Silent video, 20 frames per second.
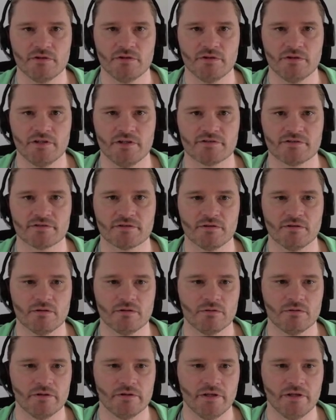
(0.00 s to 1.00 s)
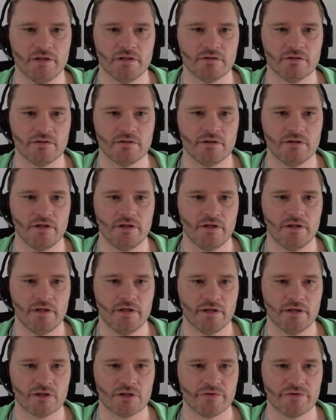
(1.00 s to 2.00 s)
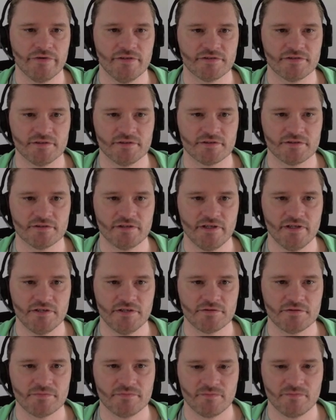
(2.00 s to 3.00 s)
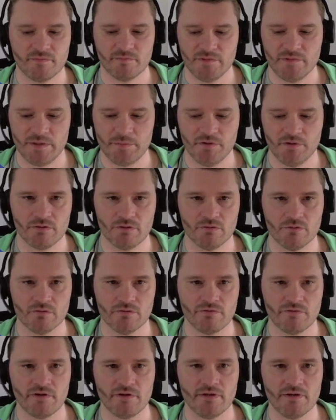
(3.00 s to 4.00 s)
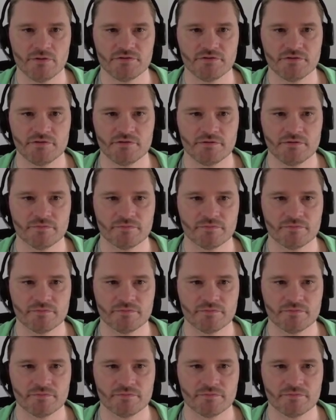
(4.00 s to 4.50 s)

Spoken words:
Let's go and increase the size, maybe to 1000